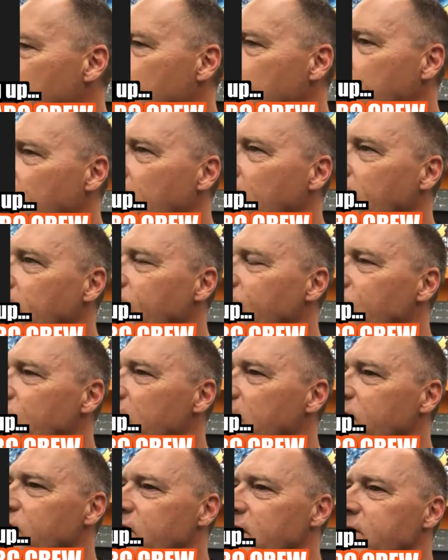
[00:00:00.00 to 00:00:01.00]
um,
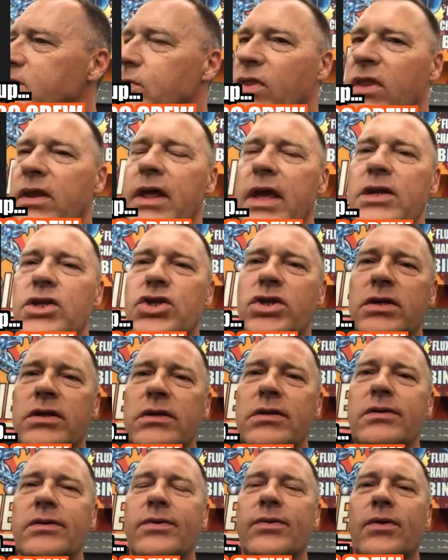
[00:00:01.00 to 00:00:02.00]
just to the
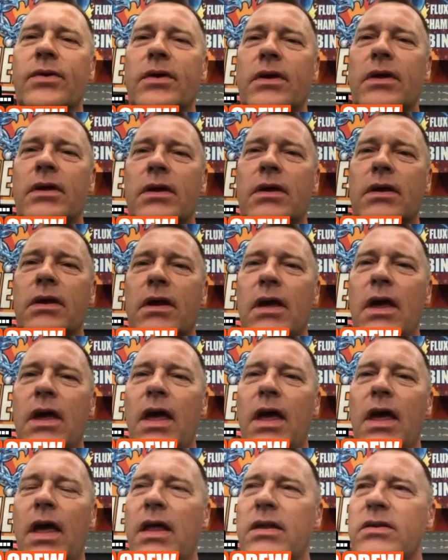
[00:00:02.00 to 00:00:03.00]
nature,
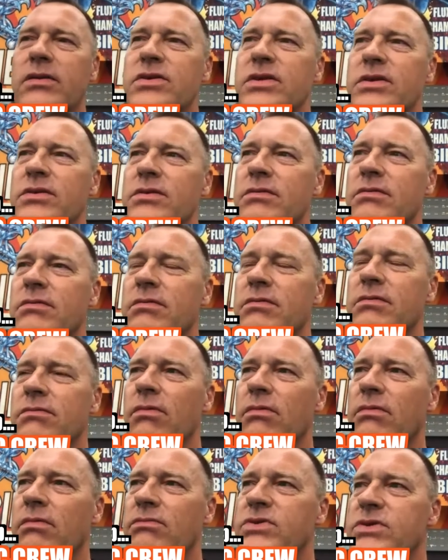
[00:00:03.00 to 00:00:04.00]
and
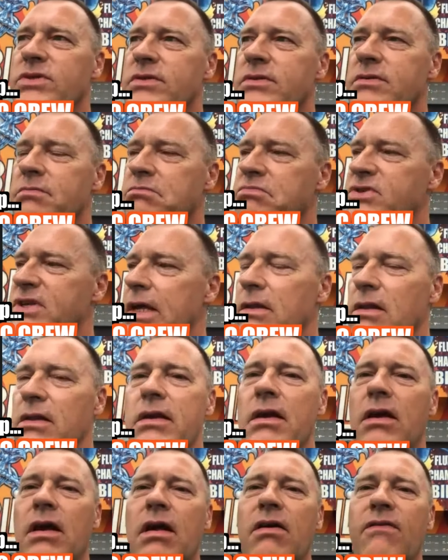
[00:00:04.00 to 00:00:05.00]

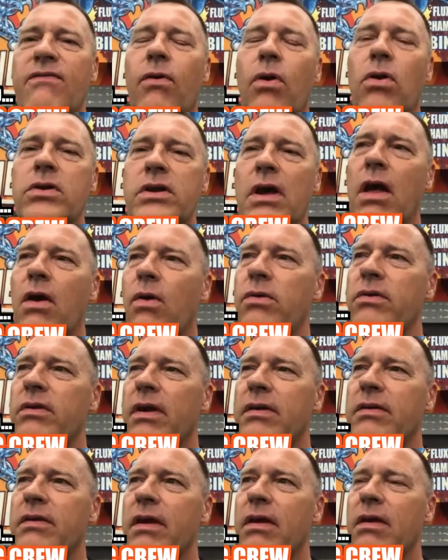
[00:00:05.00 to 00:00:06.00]
suddenly I fall down,
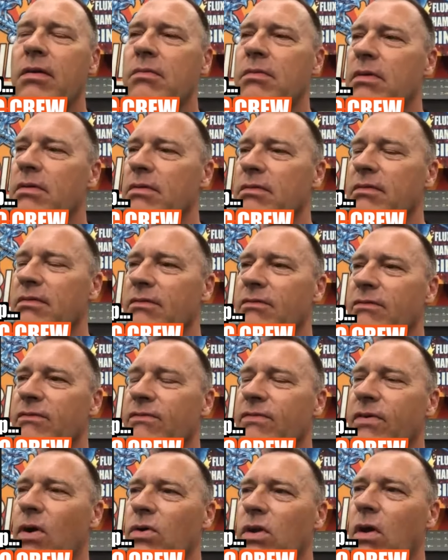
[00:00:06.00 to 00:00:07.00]
and I
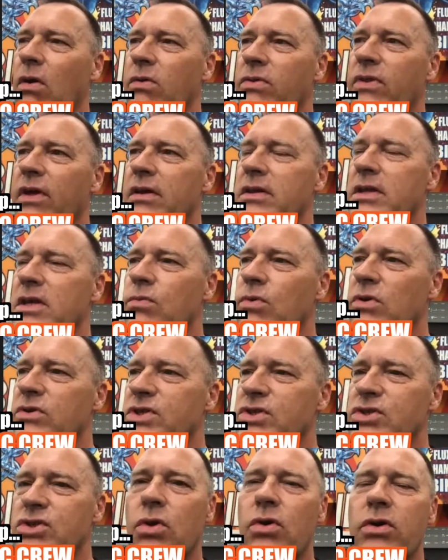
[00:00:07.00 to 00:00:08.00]
found out that he
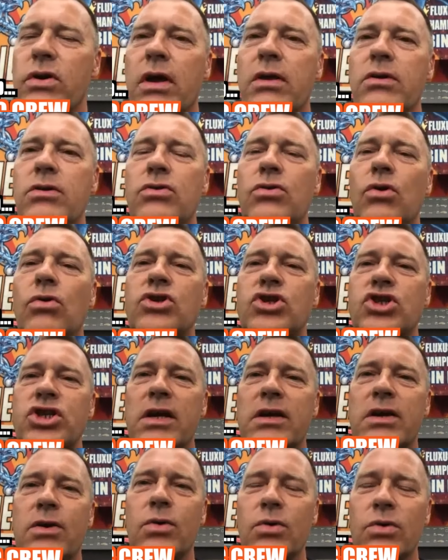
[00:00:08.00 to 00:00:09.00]
was throwing a
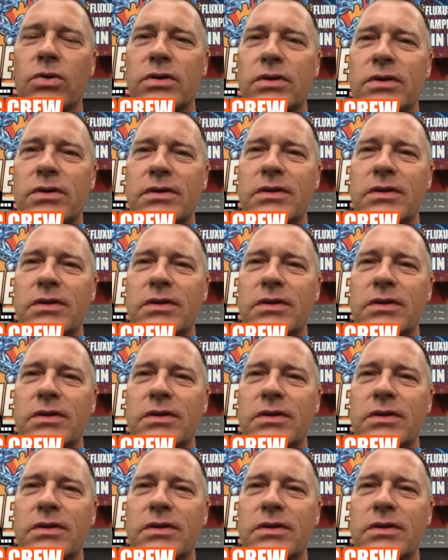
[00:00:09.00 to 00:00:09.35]
nunchaku.